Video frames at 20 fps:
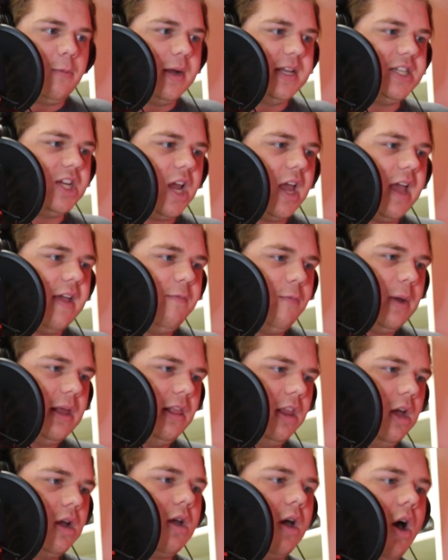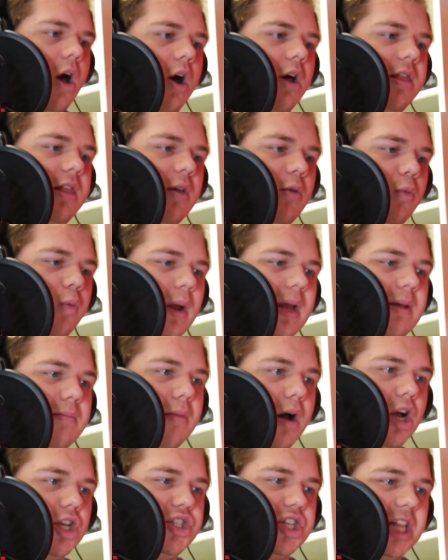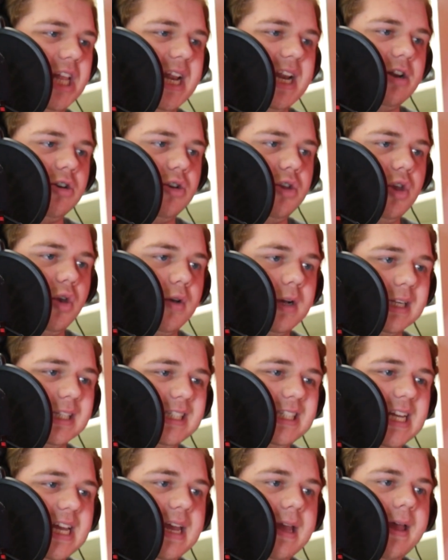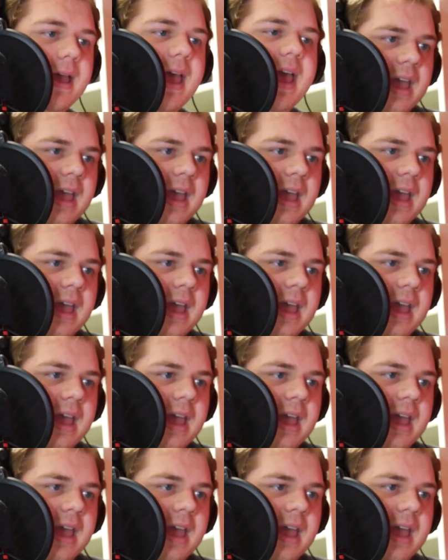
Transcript: which if we look on the ring modulator, you can see